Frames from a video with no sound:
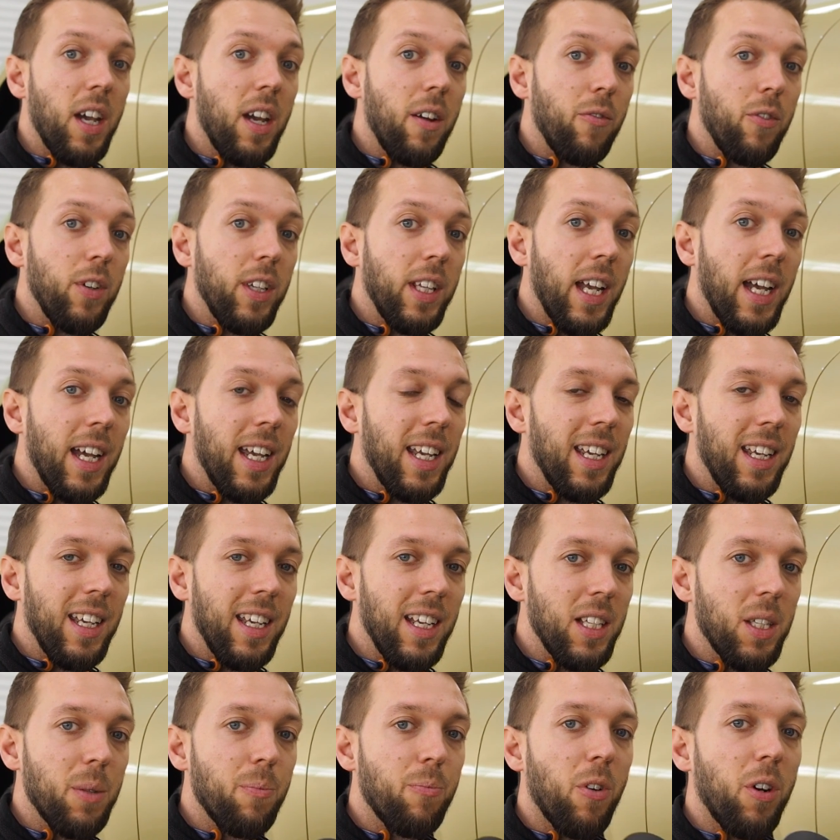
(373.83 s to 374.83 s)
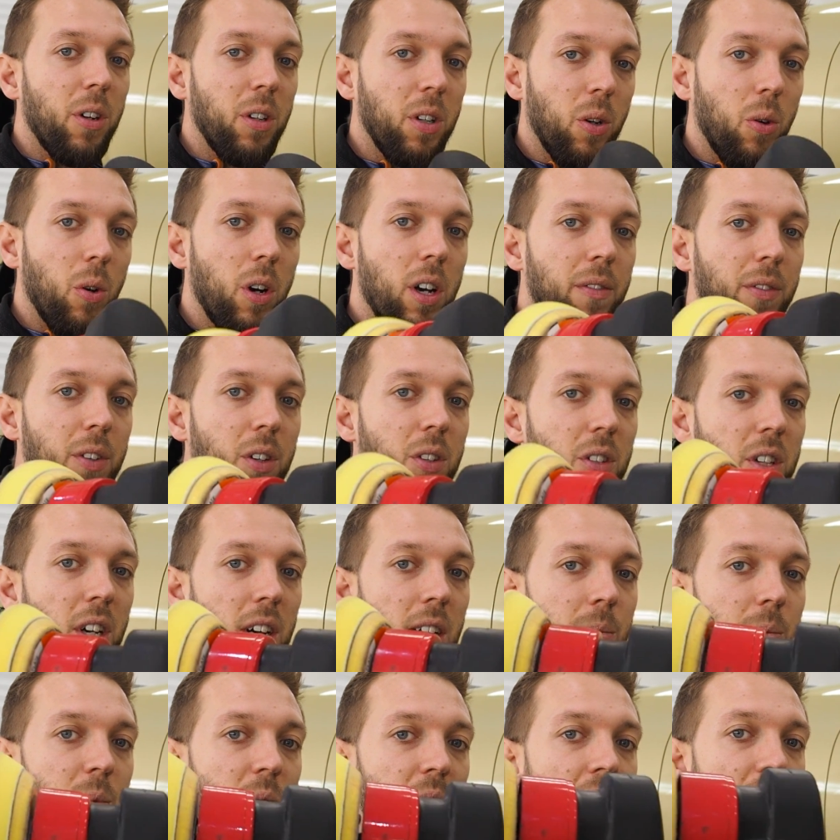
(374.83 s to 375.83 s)
every day, it's broken quite a few
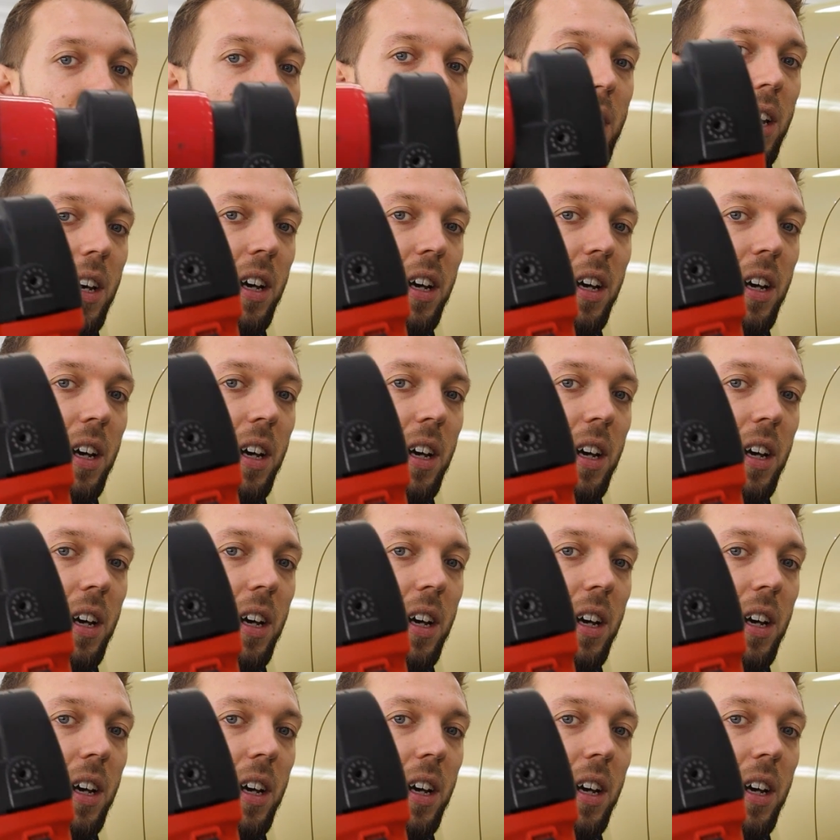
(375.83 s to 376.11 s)
times,